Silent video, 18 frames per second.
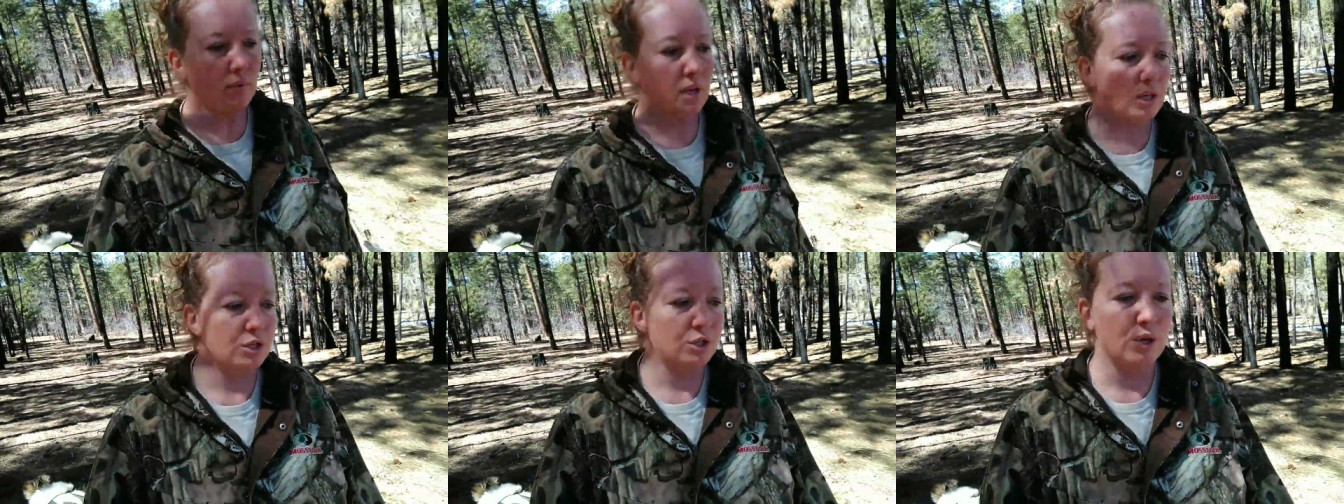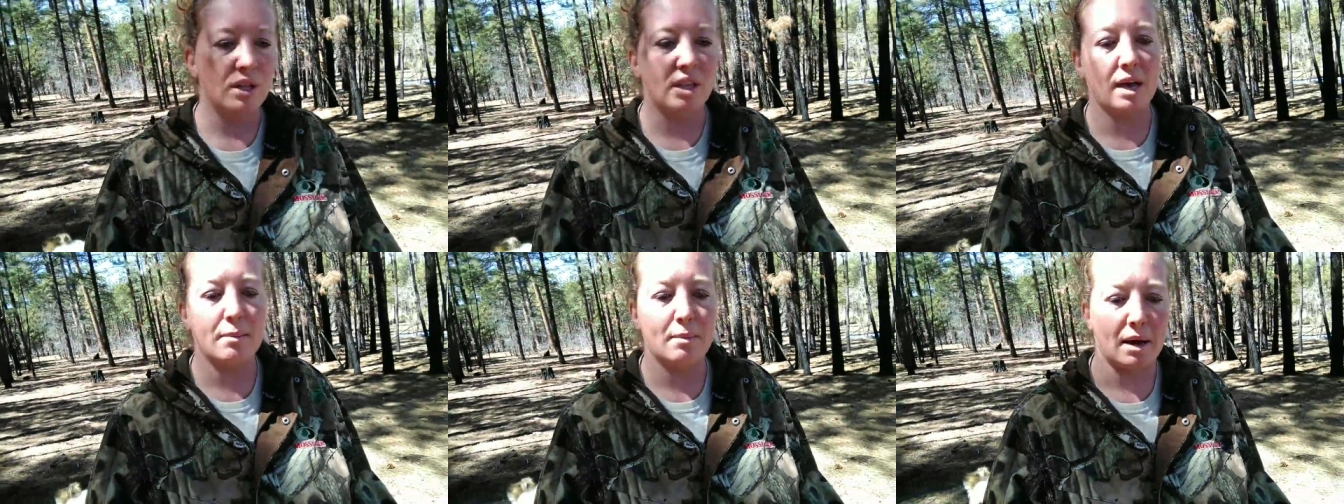So
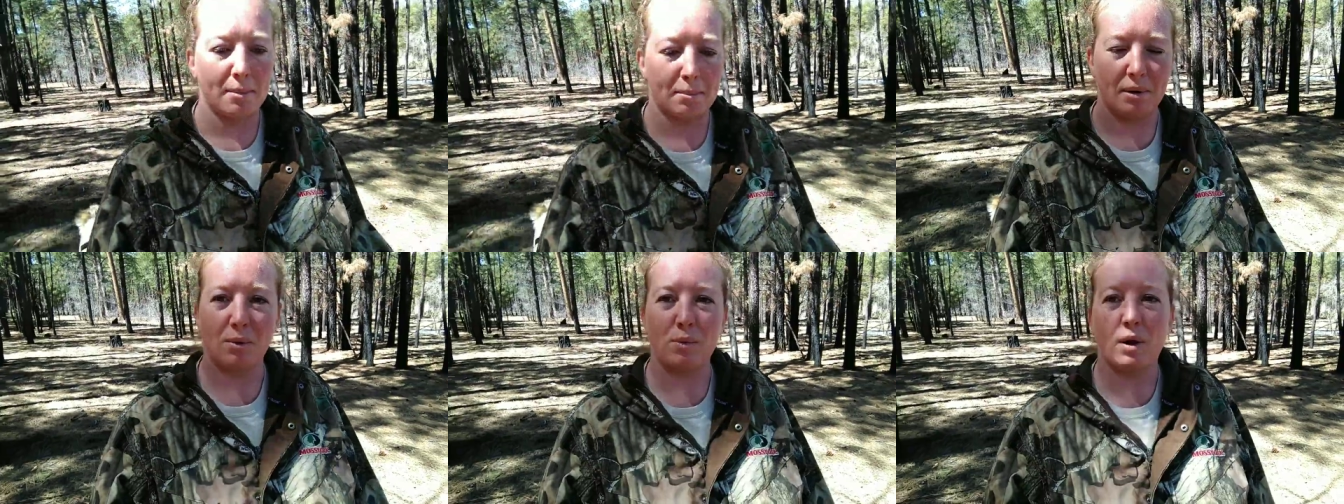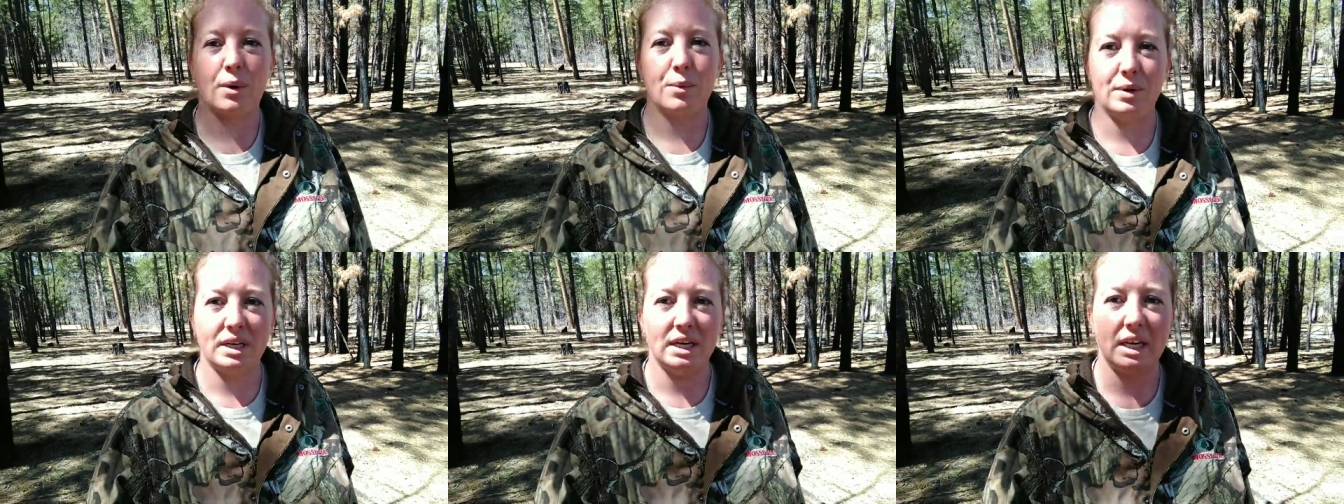that might be what
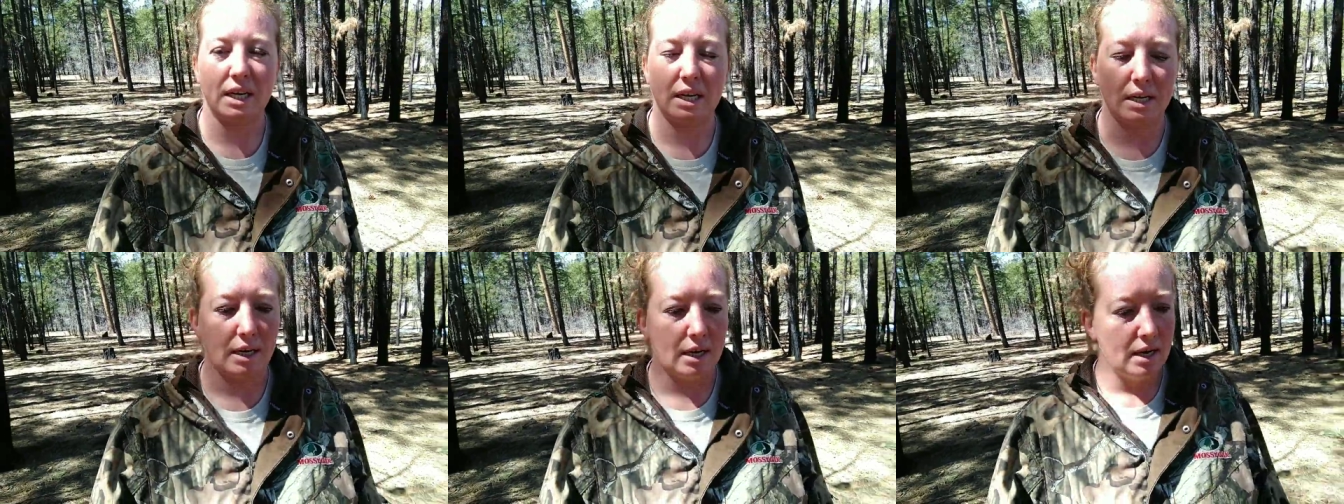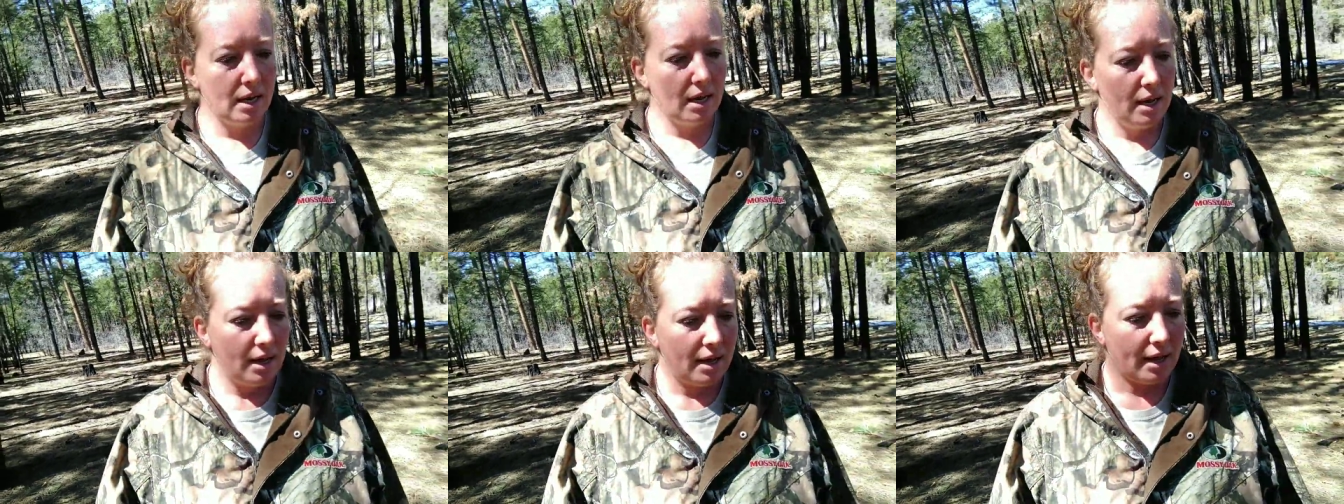we need.
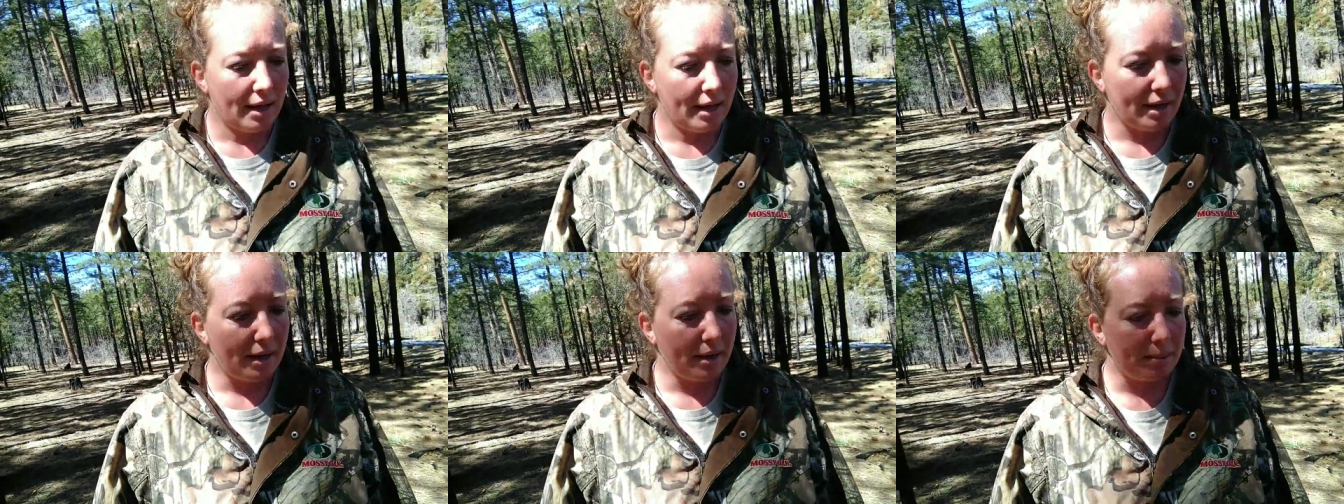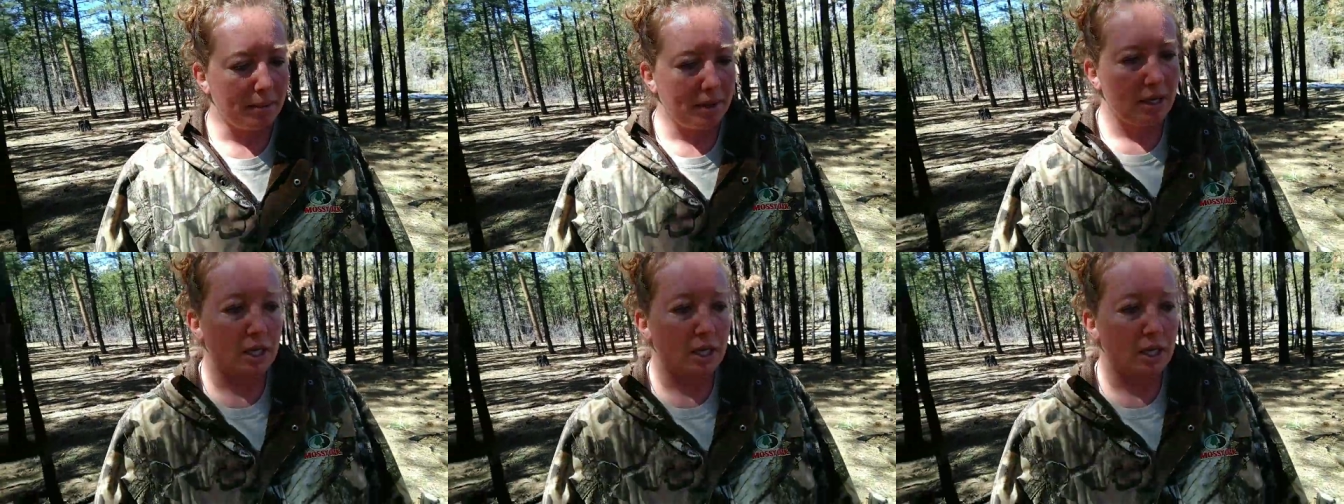Um,